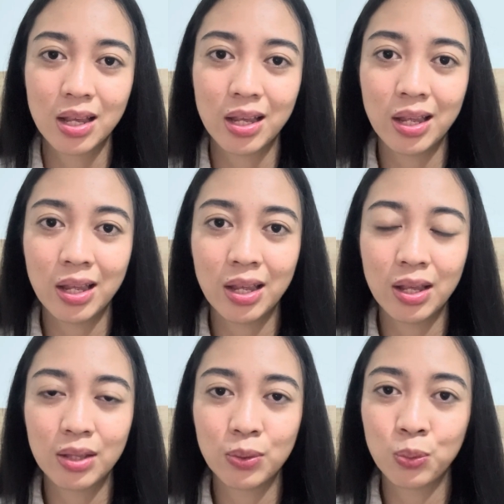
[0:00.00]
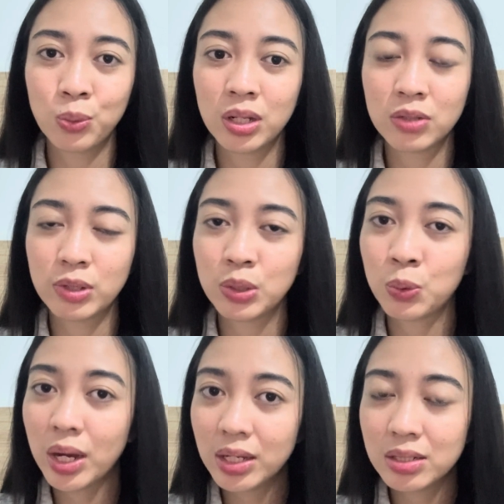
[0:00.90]
it will
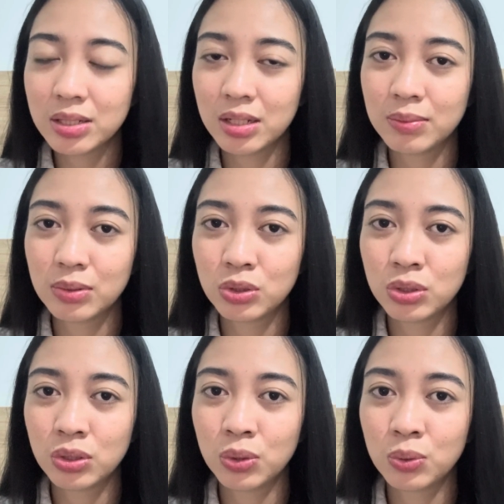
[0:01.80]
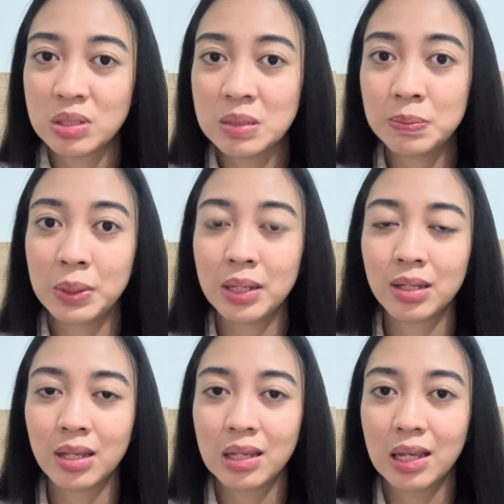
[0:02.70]
require them to speak
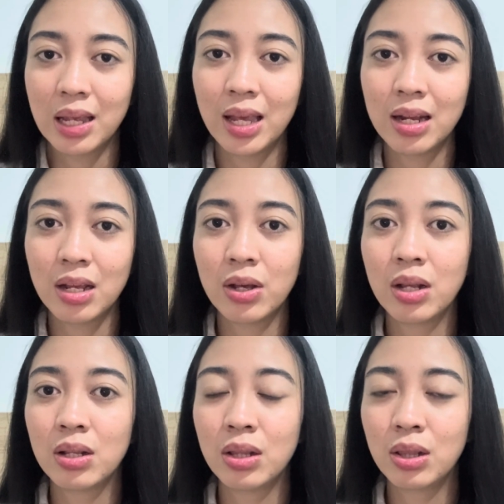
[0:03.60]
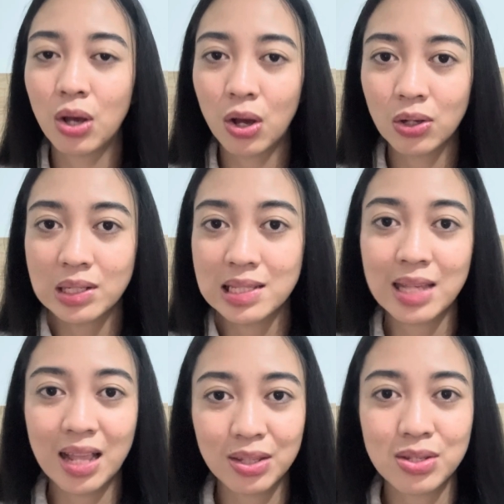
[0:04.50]
in a long
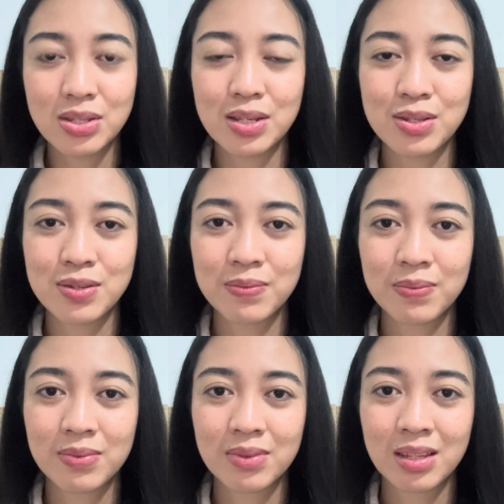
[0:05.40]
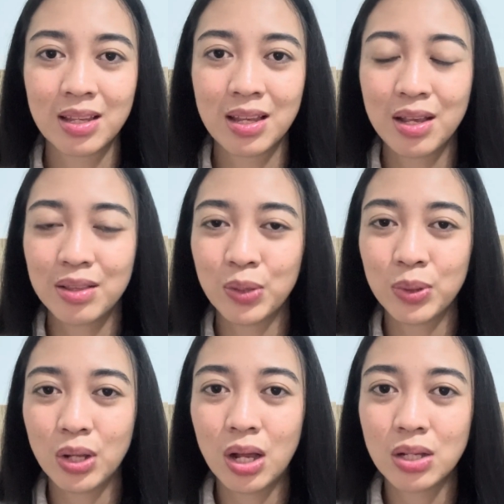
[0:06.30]
sentences. They
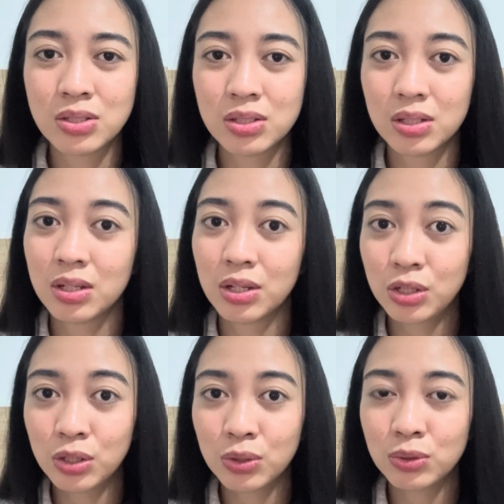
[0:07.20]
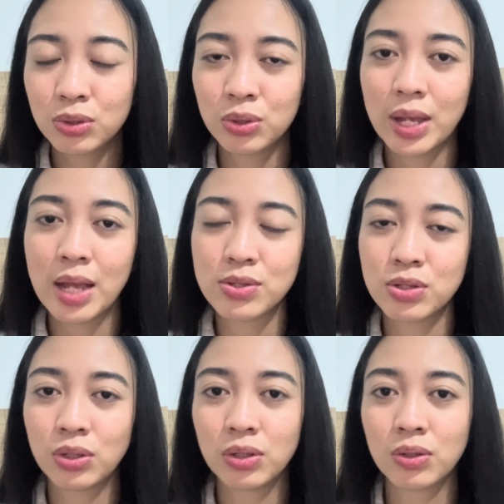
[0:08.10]
will ask you to
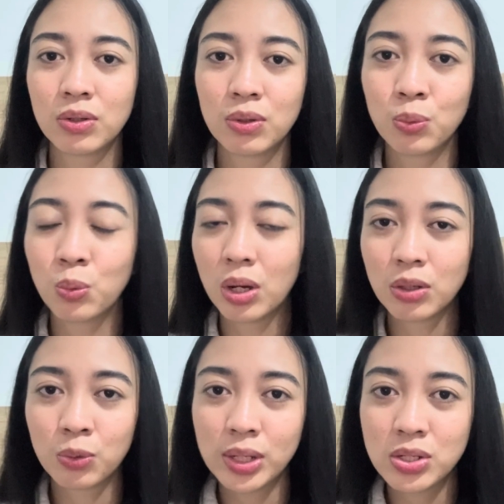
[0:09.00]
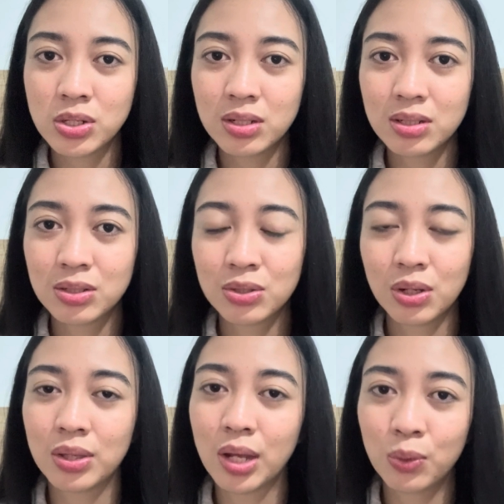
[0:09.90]
answer one question to
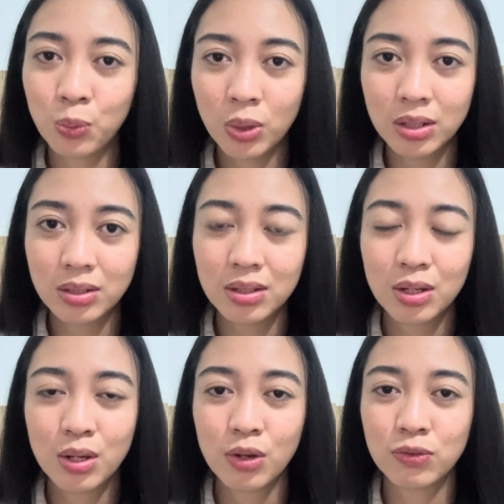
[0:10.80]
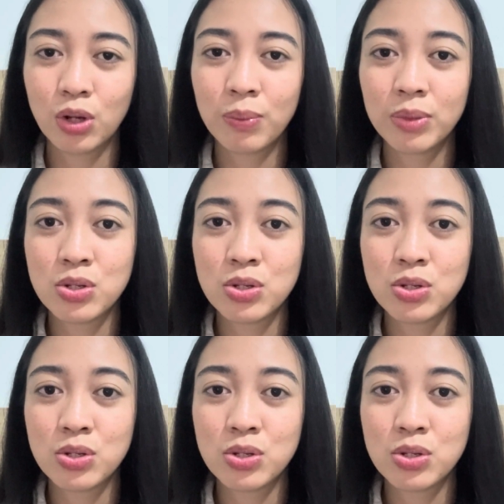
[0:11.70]
another one from the